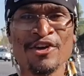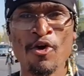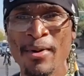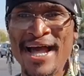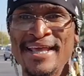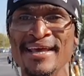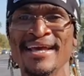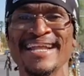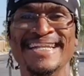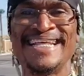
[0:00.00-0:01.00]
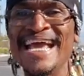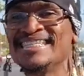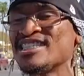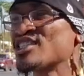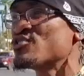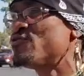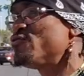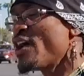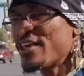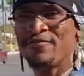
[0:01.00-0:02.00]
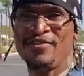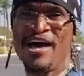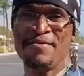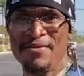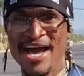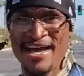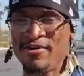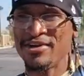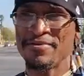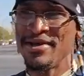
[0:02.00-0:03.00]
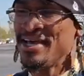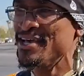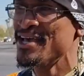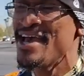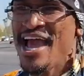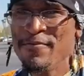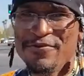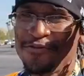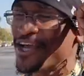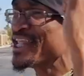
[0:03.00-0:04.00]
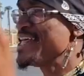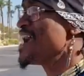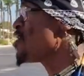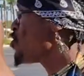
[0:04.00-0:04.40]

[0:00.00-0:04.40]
for nobody. The days is just fucking flying by out here. Every fucking day